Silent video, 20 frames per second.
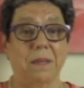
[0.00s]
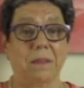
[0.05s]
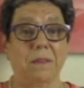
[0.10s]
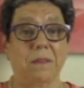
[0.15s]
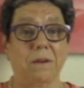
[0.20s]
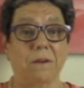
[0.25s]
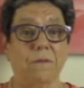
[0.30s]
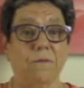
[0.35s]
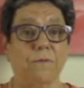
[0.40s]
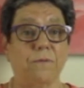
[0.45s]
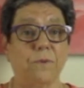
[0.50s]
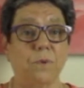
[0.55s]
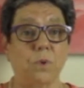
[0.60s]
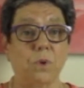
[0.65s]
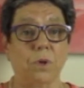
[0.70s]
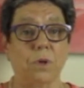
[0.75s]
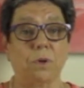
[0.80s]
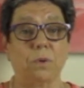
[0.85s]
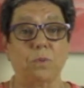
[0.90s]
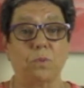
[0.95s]

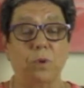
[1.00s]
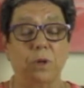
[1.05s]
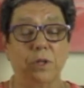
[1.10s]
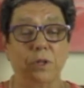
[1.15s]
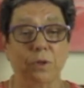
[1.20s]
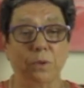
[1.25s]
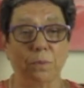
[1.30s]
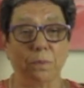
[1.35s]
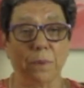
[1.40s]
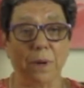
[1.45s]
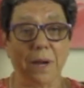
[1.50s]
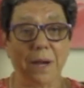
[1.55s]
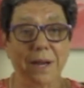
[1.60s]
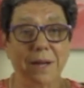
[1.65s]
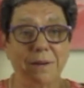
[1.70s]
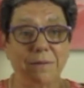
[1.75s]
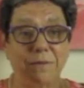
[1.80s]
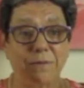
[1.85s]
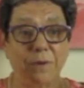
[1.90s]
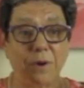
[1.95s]
Therefore, when your
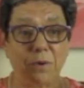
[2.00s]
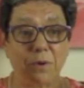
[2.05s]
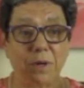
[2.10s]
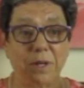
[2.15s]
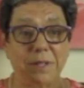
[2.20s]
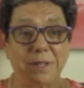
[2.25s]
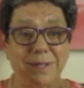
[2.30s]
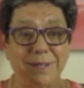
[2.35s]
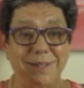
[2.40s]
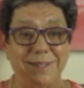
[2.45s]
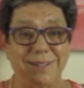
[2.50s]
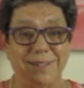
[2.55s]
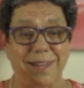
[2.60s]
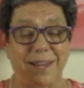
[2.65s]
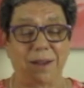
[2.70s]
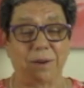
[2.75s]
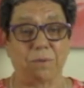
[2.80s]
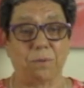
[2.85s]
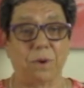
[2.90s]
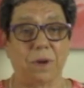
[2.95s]
mind focuses
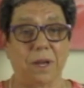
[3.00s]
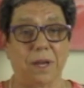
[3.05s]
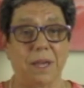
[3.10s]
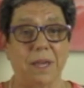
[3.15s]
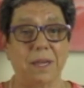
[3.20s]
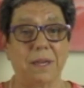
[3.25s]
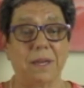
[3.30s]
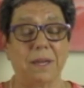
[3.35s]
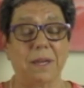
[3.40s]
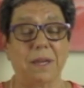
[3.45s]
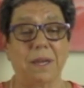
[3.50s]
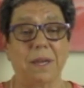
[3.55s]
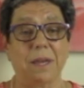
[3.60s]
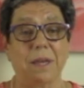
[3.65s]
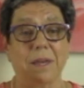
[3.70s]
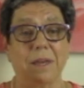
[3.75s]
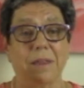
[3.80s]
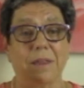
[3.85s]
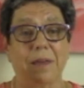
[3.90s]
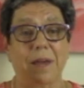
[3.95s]
that way,
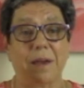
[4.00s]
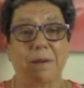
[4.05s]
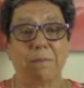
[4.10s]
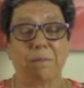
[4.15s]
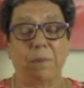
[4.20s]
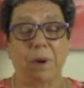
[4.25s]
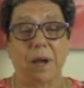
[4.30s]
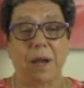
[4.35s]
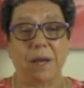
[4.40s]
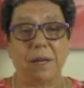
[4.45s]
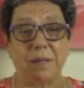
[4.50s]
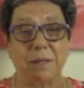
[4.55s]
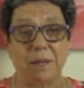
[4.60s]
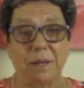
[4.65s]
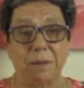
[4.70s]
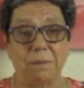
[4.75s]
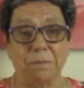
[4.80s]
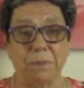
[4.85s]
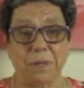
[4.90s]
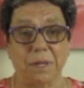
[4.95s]
that mind
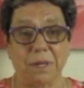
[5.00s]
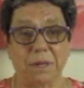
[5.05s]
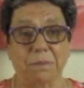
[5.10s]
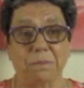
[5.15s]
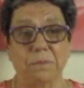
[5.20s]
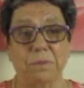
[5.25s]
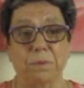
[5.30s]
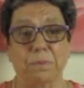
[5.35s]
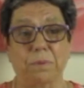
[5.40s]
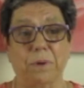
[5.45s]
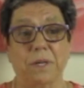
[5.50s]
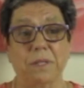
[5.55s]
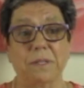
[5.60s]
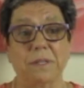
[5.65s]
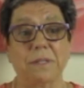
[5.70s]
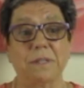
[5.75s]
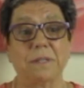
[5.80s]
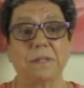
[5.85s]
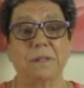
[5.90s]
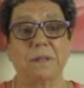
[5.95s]
then becomes
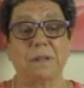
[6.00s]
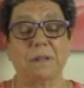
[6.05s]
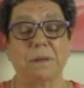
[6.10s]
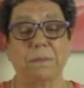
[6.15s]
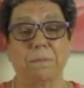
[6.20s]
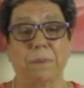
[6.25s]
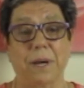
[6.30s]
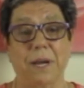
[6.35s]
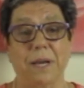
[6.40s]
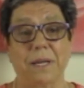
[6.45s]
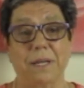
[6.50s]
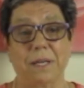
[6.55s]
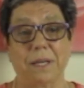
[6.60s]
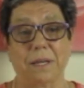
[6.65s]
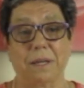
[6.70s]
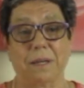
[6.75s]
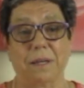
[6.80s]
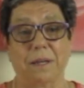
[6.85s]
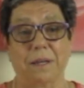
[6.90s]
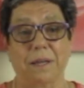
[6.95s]
present and
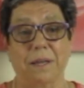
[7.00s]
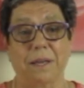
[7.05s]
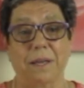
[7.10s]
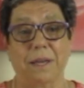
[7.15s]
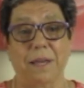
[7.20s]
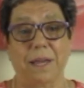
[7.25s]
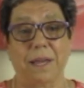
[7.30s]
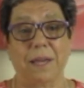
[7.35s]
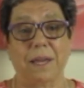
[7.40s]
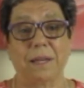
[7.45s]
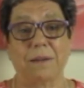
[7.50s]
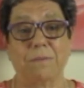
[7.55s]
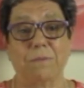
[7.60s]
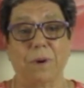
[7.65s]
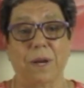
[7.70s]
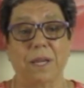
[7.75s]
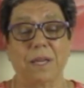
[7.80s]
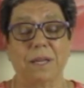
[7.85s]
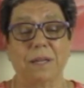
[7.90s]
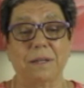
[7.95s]
abiding and
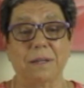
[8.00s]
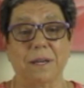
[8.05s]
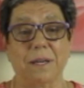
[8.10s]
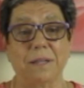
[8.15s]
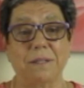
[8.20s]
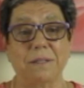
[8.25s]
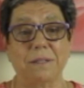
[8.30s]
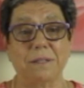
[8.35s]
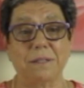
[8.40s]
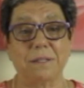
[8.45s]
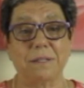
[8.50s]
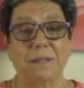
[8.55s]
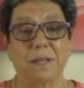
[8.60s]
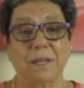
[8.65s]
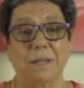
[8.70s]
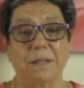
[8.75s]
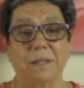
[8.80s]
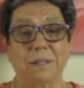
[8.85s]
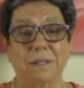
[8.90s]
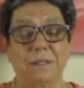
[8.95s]
recognizes
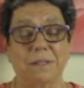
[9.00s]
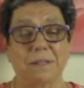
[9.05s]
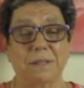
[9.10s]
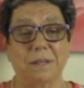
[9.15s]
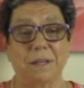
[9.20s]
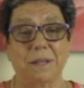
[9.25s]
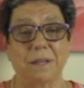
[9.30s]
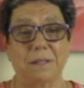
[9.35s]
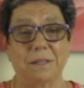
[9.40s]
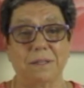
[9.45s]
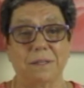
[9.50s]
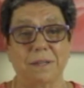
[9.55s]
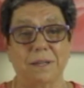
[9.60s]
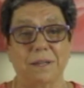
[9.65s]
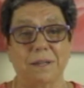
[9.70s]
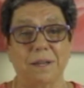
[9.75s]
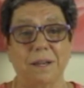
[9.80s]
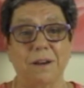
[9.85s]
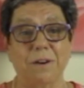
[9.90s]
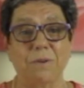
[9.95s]
that its
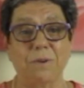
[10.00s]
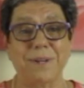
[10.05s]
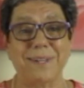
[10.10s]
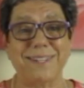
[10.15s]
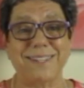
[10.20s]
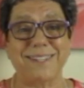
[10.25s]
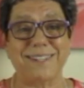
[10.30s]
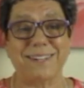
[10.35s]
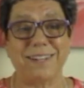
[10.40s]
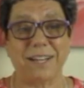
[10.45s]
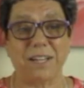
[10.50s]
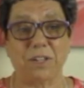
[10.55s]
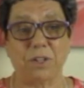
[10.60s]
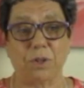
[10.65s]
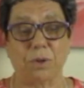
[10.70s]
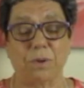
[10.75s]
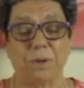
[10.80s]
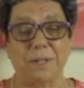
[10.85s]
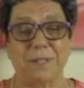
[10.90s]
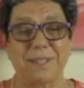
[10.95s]
inherent
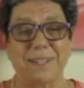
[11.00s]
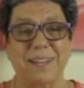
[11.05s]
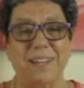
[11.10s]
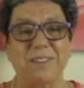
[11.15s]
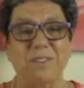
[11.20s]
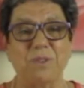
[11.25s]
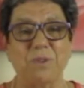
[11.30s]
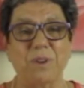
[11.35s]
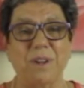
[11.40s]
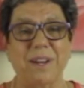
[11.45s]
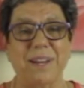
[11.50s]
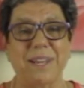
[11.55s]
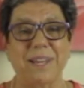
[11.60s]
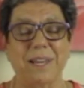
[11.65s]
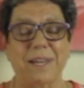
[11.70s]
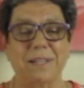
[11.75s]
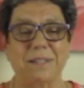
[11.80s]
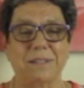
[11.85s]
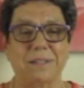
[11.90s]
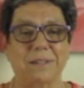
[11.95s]
nature, its underlying
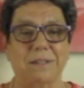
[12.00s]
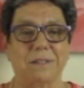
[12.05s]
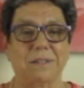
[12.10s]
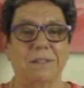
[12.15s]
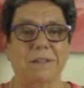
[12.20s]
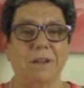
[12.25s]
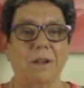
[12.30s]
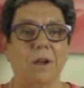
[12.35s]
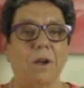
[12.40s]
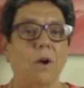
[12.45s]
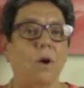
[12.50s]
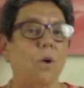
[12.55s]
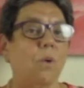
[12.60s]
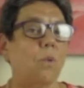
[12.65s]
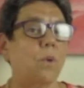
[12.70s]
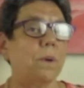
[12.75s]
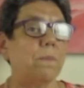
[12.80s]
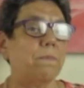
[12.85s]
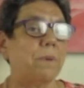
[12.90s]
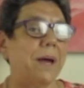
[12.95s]
essence,
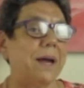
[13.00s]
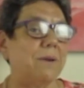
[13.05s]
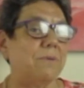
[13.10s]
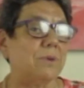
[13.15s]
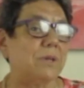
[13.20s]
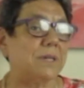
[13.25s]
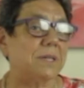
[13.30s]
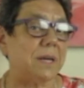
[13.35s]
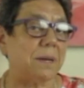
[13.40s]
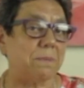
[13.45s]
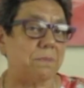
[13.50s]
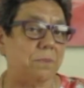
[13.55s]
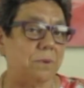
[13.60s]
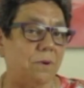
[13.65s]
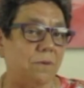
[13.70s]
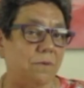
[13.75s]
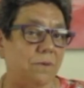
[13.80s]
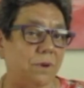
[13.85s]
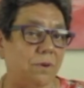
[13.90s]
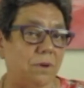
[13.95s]
what powers up
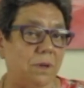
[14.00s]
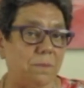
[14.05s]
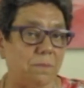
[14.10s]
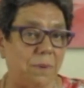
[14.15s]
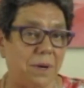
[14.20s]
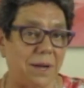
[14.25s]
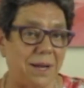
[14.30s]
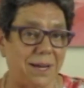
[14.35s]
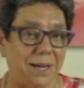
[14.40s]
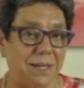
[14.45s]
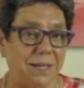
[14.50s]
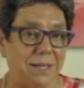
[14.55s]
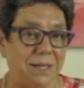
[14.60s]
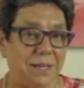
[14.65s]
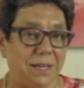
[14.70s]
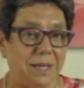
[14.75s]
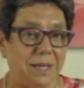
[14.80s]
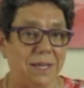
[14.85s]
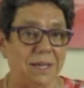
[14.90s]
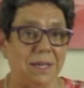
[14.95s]
your very mind
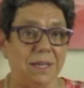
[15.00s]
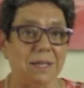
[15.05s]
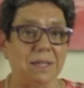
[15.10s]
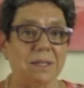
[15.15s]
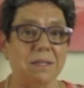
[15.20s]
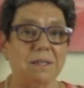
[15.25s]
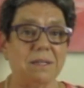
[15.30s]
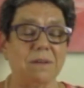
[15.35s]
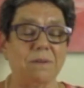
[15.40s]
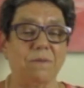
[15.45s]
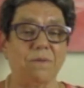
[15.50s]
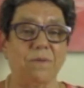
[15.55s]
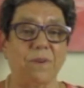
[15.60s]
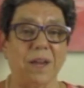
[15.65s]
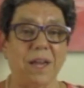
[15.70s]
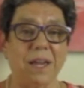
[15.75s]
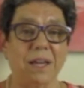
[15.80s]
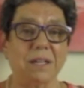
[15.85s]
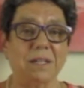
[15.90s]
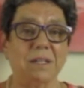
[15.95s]
is in
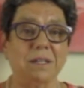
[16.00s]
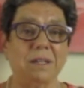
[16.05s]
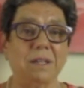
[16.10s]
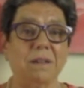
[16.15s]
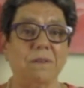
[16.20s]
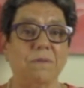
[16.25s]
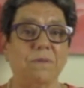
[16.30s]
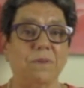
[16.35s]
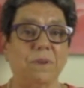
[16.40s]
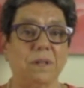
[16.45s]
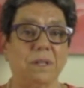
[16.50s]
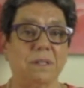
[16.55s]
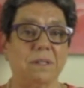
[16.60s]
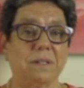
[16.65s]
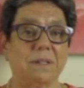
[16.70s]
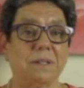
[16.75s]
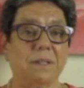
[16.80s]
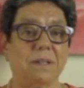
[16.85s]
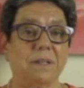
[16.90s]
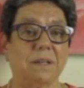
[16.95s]
fact
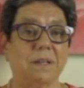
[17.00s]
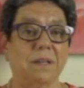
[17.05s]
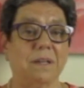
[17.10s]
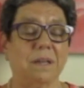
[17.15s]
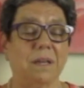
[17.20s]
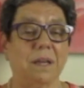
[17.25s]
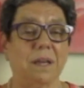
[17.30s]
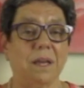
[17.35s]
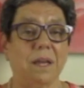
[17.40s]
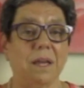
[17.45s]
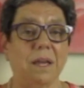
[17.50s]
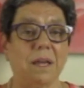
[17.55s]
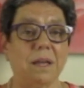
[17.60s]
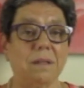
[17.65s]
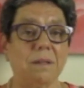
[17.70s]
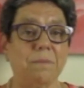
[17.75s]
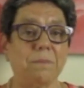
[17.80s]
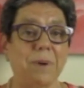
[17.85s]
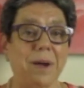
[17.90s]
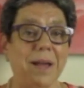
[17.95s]
infinite.
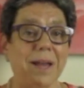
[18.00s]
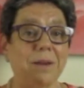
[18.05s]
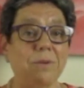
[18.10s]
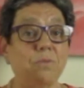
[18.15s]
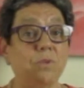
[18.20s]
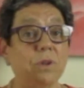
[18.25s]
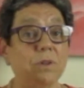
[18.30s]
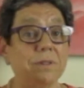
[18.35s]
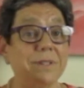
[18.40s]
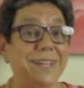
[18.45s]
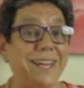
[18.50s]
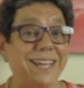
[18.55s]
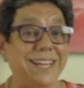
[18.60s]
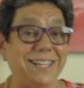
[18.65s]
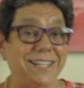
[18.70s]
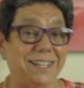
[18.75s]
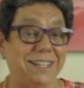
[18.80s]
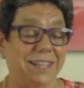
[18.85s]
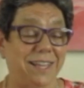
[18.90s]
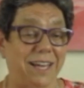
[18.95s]
And the mind will
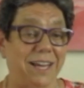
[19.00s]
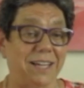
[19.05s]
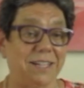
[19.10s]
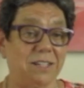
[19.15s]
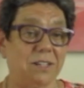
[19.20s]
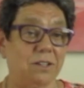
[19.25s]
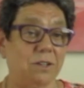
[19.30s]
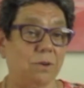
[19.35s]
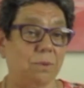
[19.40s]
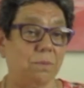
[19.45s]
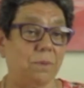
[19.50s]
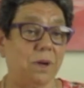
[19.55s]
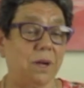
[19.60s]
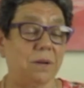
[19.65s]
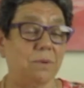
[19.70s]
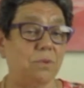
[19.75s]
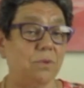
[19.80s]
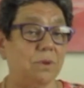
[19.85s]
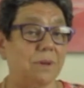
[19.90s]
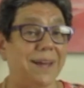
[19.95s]
take to that. Your
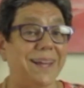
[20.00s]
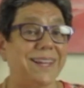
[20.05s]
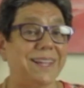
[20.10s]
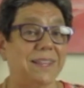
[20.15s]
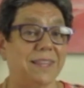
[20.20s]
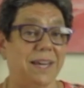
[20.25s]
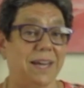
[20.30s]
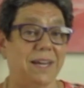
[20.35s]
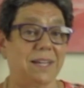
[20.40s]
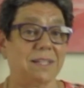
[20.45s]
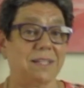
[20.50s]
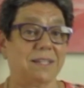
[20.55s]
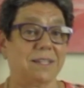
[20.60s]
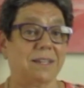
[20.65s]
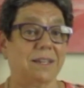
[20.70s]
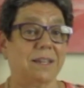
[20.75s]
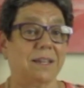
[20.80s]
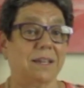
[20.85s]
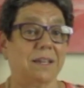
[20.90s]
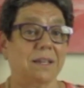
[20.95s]
mind will like that
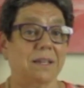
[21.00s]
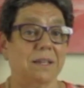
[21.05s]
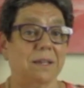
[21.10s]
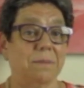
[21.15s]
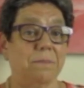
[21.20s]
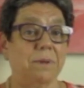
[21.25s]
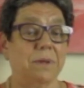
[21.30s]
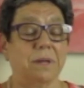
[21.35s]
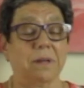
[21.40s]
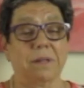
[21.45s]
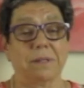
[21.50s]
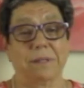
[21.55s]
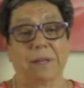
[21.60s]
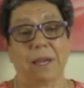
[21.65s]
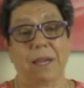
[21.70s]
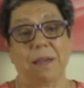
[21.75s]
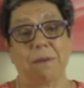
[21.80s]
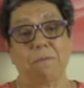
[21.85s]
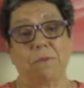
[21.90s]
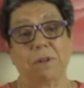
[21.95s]
because
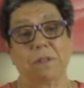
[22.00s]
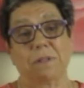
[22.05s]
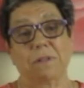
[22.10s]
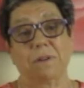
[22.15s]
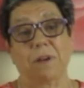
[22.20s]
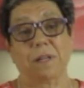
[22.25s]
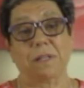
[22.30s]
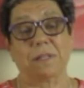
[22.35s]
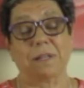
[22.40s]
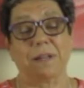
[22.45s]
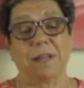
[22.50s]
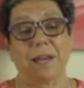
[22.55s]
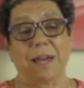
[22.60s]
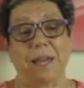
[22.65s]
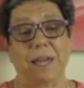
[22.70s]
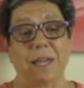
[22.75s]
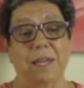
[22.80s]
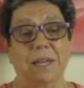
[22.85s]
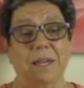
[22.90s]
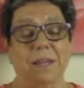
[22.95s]
A, what's not to
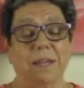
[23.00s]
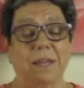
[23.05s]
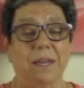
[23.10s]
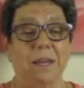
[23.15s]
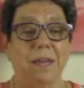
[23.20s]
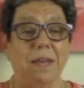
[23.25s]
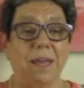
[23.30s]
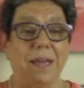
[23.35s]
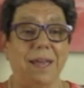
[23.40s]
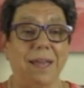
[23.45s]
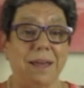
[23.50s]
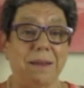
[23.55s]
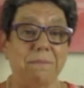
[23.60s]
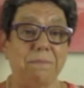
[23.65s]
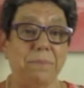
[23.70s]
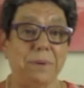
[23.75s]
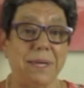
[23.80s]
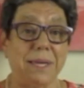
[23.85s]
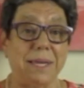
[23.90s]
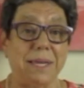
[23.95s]
like, and
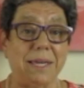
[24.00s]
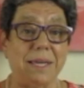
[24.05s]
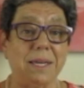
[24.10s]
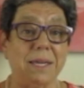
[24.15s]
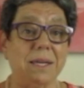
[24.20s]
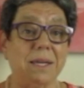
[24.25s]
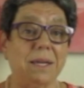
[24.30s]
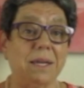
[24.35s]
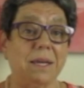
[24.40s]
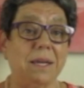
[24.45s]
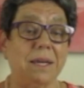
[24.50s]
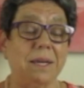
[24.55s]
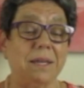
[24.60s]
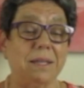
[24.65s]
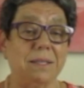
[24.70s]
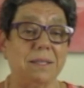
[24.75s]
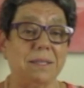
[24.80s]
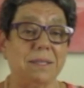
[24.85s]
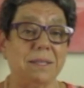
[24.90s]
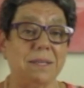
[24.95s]
B,
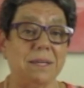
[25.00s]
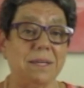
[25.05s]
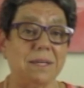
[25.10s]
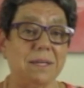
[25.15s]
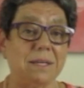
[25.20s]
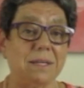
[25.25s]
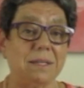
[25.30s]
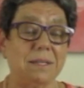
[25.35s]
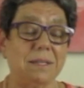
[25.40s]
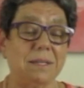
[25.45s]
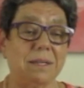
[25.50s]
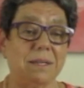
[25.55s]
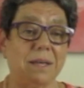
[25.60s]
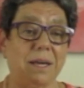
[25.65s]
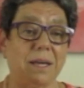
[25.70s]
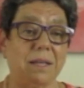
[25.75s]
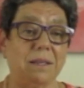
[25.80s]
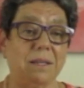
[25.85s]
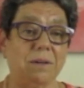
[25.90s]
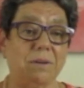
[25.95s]
it sees
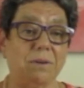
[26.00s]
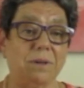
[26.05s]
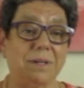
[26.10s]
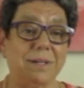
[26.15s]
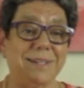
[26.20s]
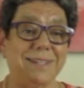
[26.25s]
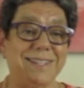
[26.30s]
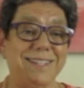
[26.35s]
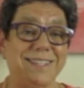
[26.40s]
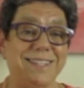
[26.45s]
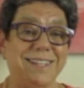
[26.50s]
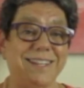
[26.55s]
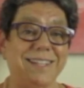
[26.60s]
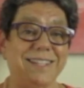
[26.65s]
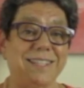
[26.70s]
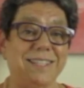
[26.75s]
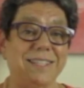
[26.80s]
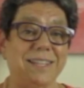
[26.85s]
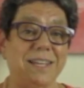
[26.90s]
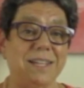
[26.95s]
that there is a
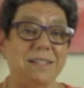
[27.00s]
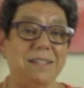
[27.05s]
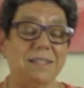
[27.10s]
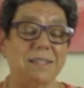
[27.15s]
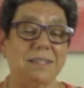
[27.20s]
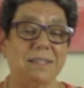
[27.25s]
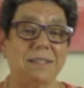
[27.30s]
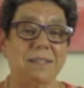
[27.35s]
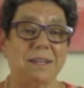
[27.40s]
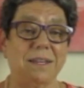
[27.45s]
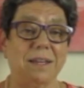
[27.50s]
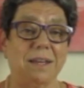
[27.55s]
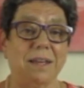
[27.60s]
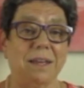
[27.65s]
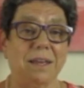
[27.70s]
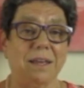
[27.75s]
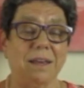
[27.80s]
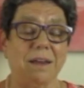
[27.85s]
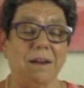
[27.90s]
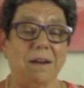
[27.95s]
sense
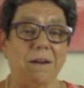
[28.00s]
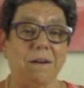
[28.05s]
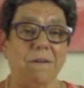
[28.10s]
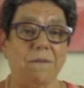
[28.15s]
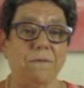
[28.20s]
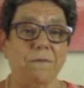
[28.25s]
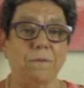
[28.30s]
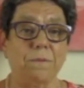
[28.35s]
of